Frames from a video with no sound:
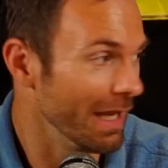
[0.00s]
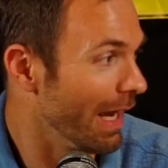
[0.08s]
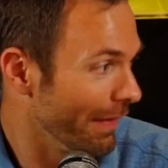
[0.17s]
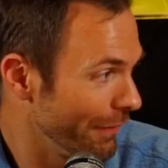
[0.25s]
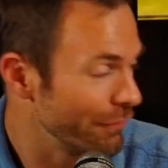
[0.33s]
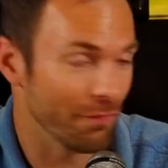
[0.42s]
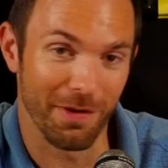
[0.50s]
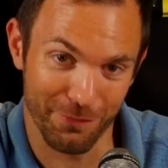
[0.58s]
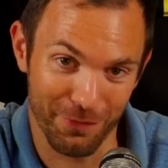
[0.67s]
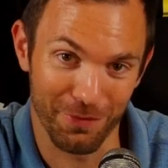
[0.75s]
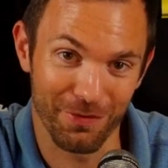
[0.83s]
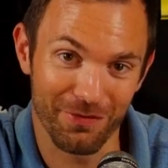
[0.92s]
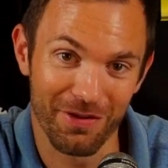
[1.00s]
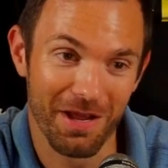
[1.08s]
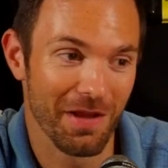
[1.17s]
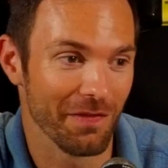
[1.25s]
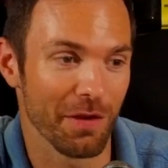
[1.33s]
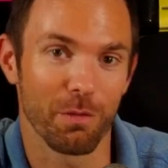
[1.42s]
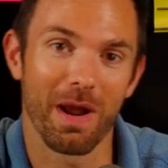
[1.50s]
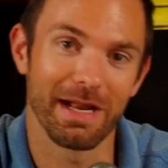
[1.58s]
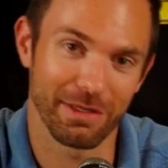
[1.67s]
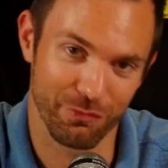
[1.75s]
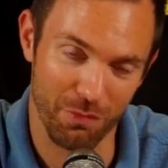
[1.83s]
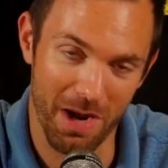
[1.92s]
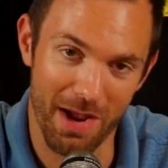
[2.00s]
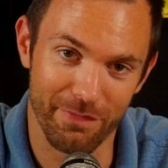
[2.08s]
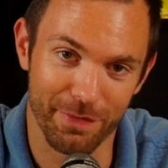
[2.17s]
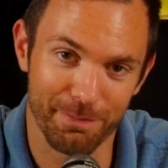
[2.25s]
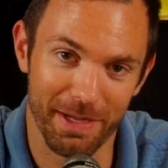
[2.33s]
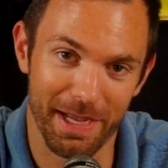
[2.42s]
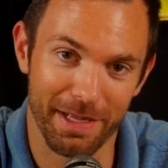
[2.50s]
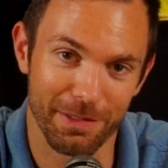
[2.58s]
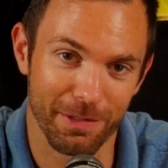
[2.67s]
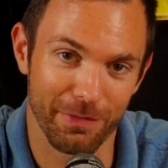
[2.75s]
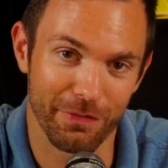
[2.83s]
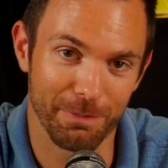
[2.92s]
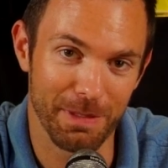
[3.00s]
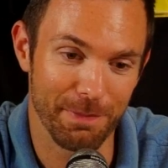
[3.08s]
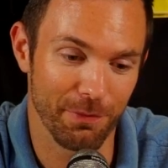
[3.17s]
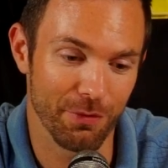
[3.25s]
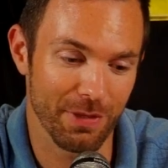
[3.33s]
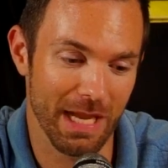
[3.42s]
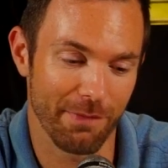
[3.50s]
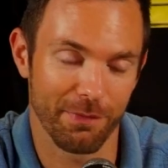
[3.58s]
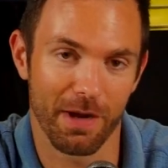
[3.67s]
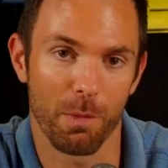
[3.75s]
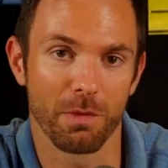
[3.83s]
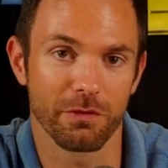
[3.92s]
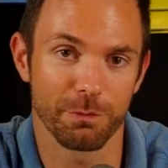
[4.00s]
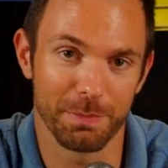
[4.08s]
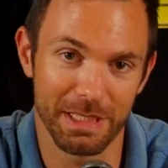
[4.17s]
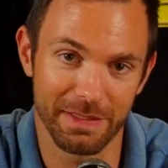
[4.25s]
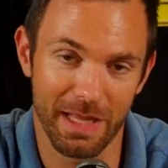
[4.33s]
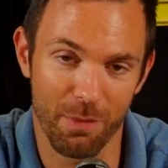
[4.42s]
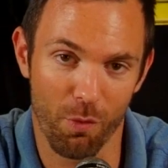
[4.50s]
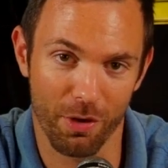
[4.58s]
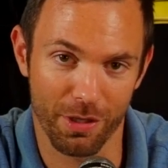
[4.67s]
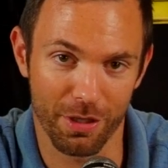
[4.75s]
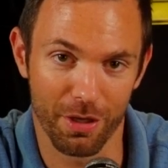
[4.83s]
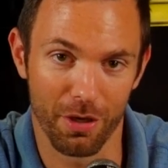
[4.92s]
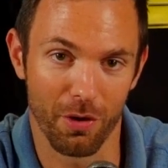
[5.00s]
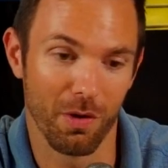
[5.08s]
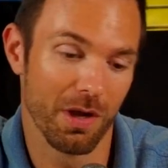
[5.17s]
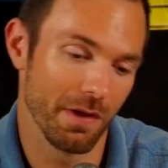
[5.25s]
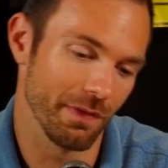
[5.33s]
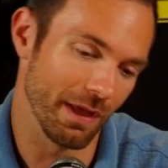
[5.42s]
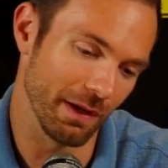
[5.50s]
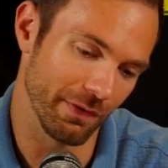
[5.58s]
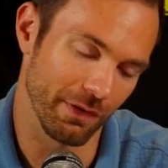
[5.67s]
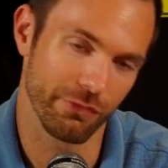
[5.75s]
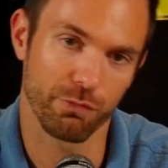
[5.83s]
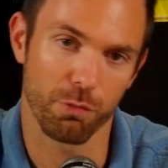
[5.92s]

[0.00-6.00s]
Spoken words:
Yeah, the drifters, the erratic driving patterns, the people who can't figure out what speed they want to go. They're